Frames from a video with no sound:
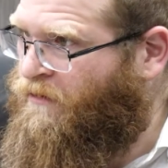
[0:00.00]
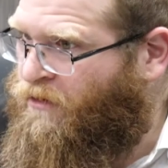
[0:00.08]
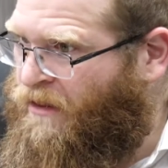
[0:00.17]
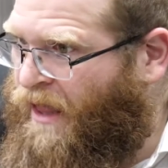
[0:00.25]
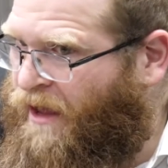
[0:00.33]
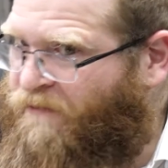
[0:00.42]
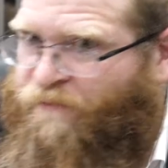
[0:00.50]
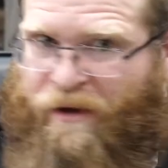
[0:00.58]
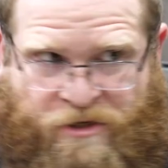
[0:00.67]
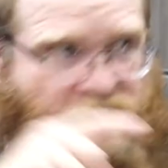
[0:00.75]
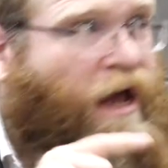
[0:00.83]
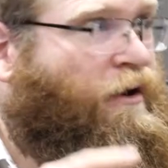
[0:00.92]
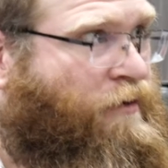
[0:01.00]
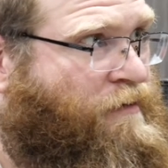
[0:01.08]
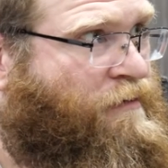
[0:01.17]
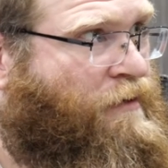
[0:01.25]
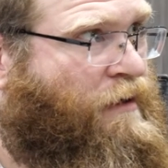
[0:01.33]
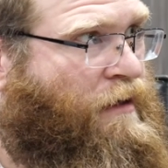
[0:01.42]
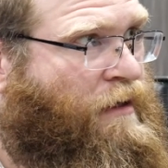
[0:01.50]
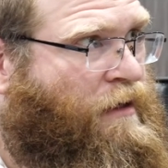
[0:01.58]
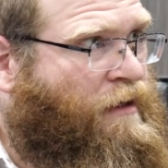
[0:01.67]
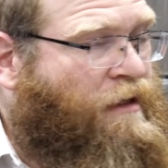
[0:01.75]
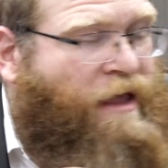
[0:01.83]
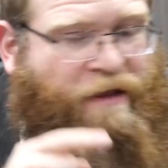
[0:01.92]
your life by Shachris.
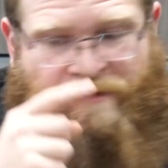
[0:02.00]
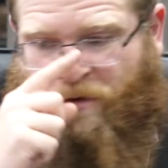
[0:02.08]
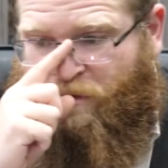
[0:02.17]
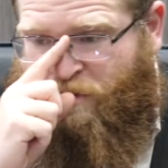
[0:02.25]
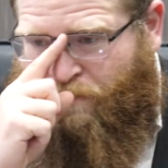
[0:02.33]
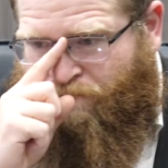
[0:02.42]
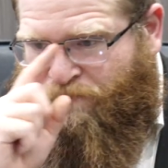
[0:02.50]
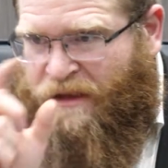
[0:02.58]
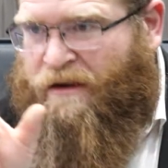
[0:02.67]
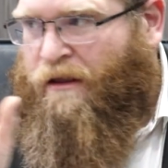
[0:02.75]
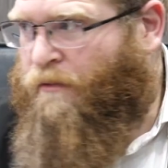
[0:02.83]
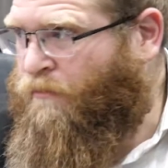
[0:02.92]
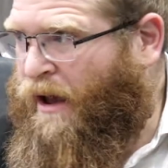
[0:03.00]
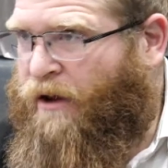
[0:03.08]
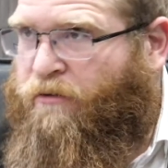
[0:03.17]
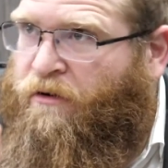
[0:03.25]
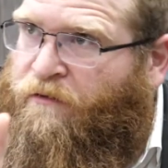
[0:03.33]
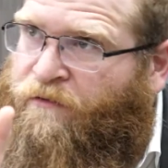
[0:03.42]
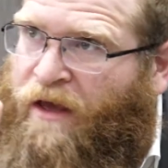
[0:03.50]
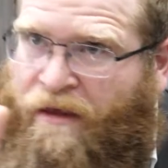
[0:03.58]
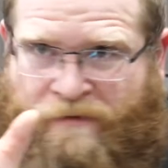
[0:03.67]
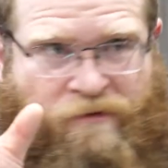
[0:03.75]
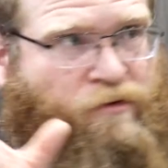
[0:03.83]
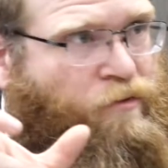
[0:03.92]
And so Mincha Ma'ariv
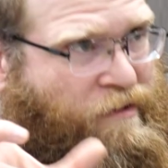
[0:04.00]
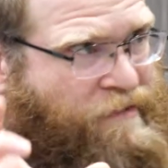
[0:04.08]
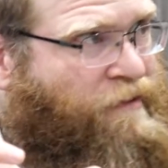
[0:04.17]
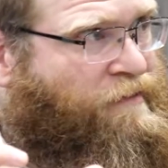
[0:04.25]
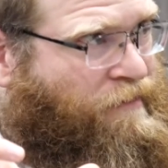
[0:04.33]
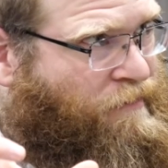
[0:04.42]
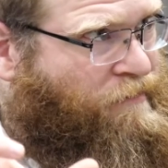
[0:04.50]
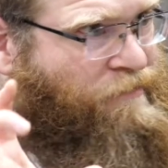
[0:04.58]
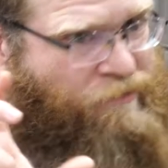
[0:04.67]
has two existences,